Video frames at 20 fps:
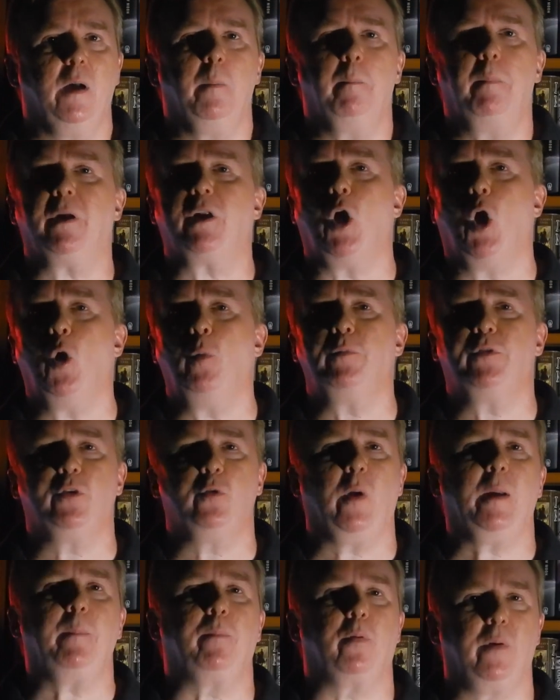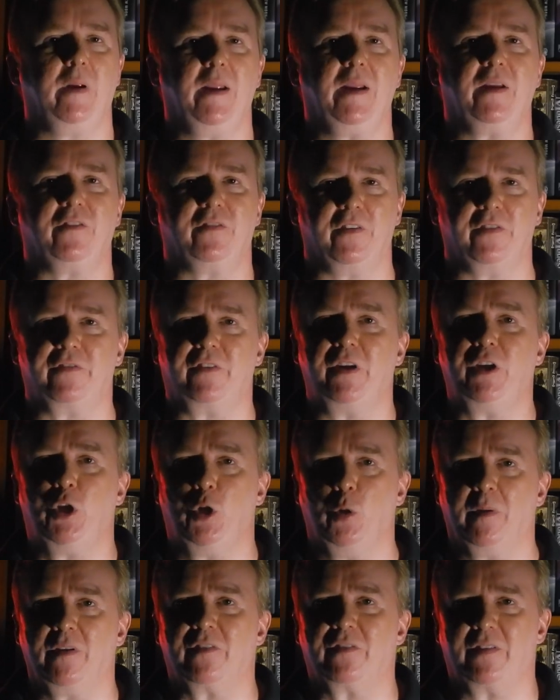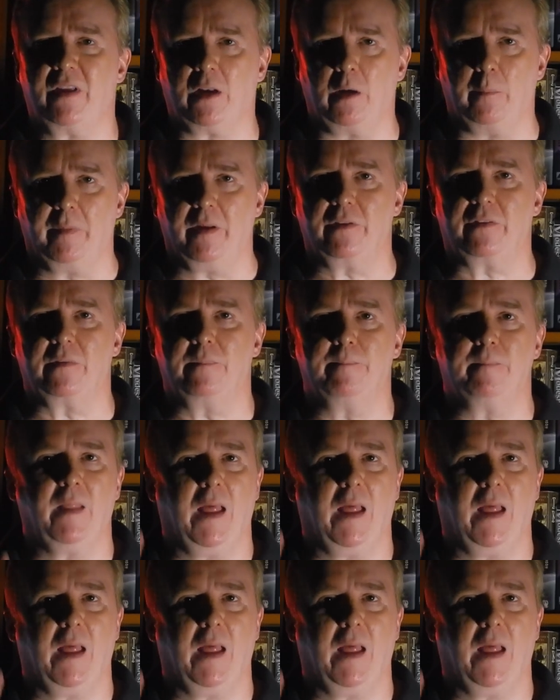but home to a pre-existing human settlement.